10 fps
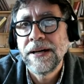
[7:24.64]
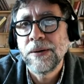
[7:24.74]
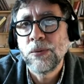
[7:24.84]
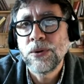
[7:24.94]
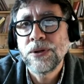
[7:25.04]

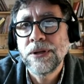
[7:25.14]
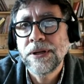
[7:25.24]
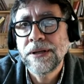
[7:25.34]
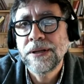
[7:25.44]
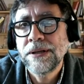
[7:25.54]
what
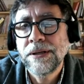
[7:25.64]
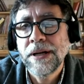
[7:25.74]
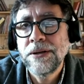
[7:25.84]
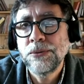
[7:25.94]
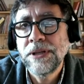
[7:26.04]

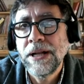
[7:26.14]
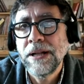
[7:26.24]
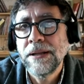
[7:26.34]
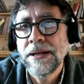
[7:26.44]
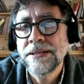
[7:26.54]
can you
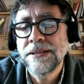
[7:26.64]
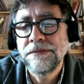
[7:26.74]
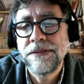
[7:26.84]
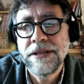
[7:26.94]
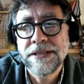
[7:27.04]
tell us
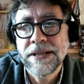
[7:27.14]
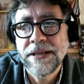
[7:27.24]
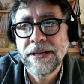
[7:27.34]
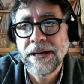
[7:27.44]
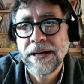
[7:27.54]
if there is
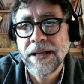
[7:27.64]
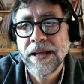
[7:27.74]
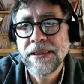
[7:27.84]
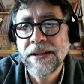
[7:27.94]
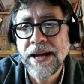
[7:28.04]

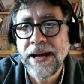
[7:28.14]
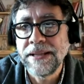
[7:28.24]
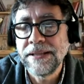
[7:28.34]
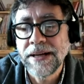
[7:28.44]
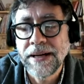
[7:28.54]
a
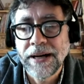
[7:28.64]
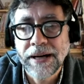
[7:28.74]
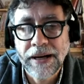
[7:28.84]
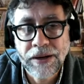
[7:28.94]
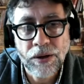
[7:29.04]
thread,
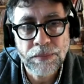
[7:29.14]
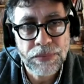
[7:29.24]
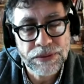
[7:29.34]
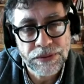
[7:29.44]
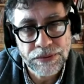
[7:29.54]
a
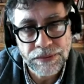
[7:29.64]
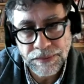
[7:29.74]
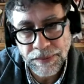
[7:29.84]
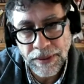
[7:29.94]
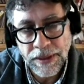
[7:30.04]
common
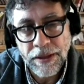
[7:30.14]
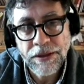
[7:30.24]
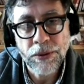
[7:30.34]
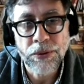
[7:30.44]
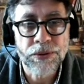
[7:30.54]

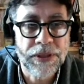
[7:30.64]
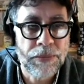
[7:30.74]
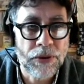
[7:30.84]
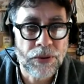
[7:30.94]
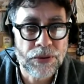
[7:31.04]
thought
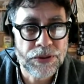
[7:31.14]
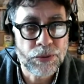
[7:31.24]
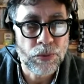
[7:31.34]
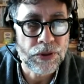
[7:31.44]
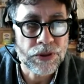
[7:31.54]
among all
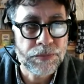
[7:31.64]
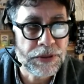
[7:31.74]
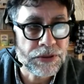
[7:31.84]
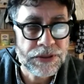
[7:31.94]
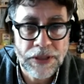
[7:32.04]
these works,
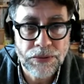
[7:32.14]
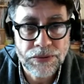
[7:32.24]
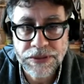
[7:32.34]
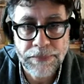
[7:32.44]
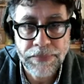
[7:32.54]
because they
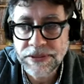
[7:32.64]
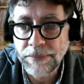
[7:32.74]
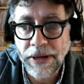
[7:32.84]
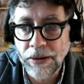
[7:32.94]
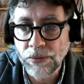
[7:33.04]
look
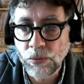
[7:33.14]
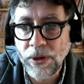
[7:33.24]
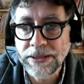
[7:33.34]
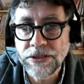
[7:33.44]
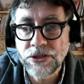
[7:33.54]
somehow
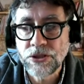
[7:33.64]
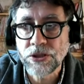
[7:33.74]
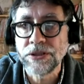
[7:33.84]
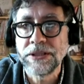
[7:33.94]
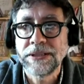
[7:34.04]
quite
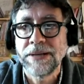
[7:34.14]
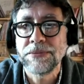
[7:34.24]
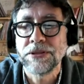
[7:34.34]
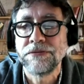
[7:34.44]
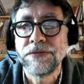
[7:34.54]
disjoint in
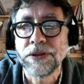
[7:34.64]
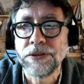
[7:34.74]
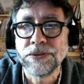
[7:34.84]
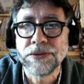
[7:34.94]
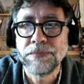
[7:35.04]
terms of
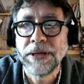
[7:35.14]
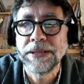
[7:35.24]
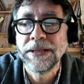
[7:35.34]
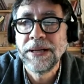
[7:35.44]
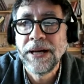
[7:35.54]
focus,
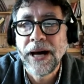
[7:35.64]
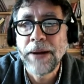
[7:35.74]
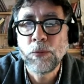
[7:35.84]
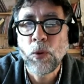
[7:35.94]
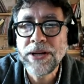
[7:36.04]
but
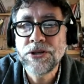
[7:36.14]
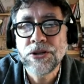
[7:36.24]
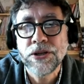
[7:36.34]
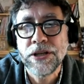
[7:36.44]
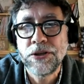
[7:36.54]
I'm quite
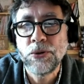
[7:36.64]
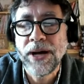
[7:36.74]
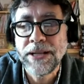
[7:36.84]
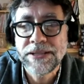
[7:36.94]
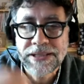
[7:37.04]
sure that you
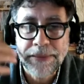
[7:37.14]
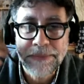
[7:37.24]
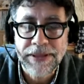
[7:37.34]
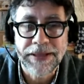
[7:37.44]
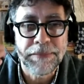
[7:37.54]
had
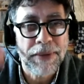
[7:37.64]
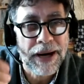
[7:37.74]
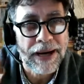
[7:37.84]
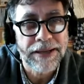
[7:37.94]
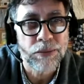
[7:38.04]
something in
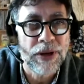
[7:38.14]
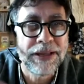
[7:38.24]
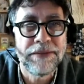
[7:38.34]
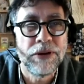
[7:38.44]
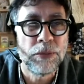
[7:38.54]
mind
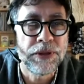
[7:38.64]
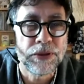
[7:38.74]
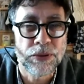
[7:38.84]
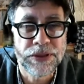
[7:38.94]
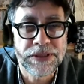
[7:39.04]
while
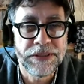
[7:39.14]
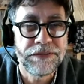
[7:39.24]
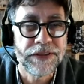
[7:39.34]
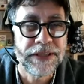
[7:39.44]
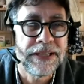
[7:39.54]
developing all these
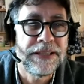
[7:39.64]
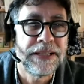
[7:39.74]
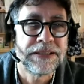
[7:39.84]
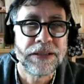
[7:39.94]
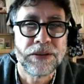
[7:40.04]
different
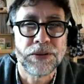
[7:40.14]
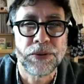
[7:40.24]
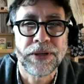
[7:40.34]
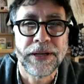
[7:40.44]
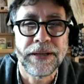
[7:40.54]
ideas along
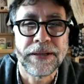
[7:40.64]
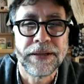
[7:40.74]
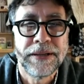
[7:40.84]
your career.